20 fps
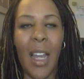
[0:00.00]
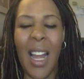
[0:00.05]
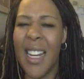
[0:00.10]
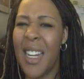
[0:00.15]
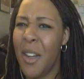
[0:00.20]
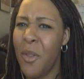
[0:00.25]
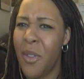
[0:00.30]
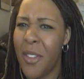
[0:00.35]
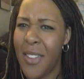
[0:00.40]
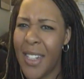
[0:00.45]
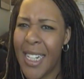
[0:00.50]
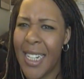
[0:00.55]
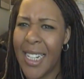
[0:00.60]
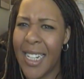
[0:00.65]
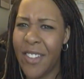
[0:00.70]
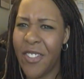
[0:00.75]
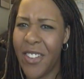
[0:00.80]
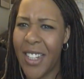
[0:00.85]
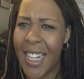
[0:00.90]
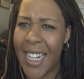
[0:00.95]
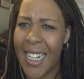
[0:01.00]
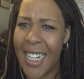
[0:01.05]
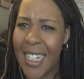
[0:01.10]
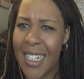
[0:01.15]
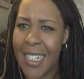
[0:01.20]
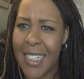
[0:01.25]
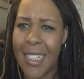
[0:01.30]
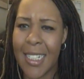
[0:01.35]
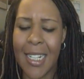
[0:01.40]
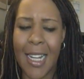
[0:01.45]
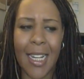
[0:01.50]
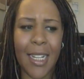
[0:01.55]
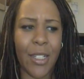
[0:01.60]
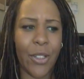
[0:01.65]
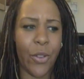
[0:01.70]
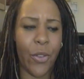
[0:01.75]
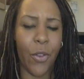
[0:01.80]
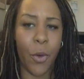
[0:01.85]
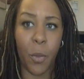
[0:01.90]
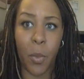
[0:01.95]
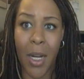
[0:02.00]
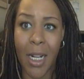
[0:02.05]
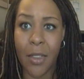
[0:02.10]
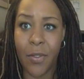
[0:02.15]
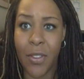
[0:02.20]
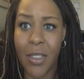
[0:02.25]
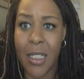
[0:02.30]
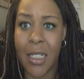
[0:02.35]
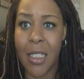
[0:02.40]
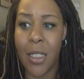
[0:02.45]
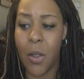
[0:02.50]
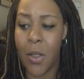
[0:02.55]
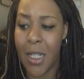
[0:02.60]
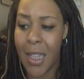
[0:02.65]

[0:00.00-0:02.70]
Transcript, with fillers: I didn't like, feel like eating today, so for breakfast,